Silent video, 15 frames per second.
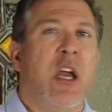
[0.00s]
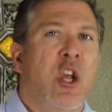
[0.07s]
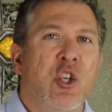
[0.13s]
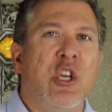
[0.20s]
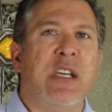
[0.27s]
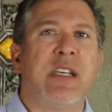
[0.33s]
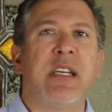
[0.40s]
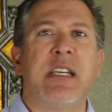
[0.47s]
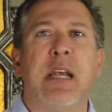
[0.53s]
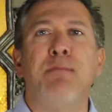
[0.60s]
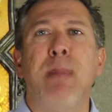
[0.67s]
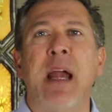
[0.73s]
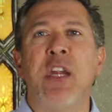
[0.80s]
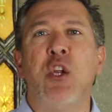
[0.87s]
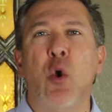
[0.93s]
Jesus said,
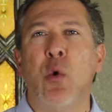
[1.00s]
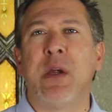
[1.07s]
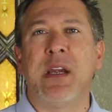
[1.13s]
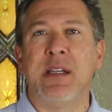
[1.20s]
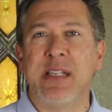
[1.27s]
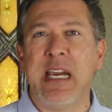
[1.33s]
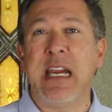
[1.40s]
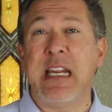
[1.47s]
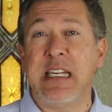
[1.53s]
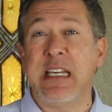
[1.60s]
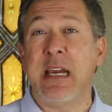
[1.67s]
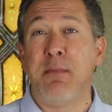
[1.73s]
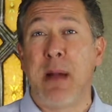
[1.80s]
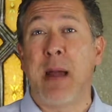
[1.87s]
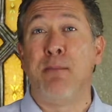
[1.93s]
My yoke is
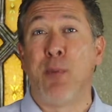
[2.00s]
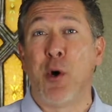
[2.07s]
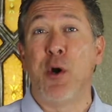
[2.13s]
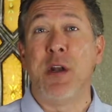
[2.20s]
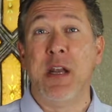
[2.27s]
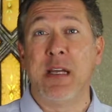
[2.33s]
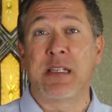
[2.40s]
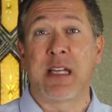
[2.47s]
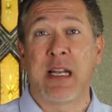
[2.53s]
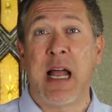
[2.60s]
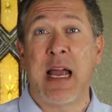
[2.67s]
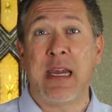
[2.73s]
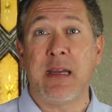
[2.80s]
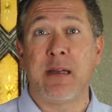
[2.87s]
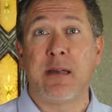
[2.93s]
easy, my burden is
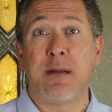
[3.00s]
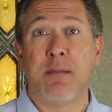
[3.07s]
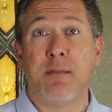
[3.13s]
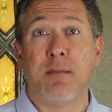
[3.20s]
light.